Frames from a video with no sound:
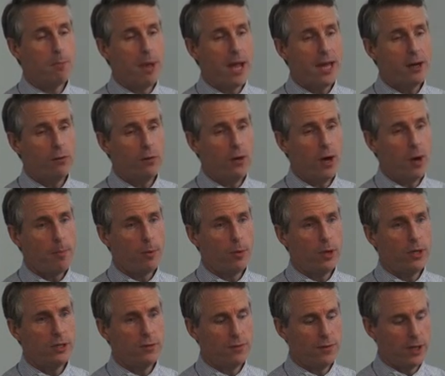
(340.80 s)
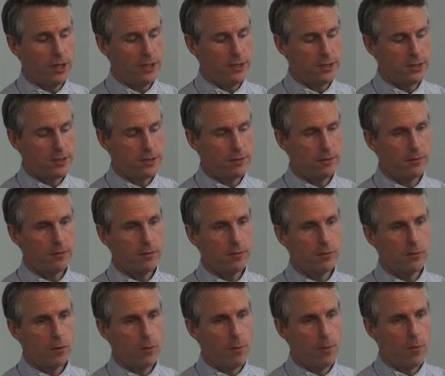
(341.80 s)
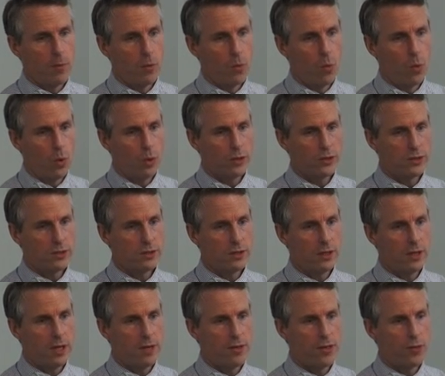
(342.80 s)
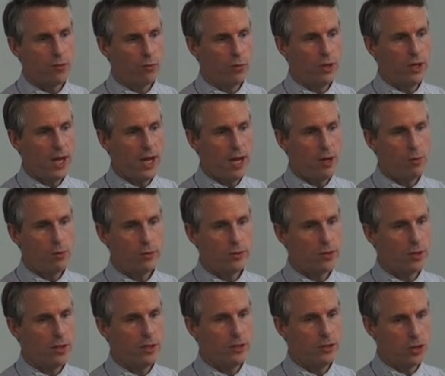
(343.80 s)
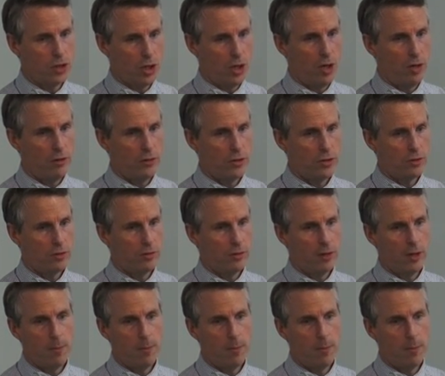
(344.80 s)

a battery-operated device works uh, three hours on a charge,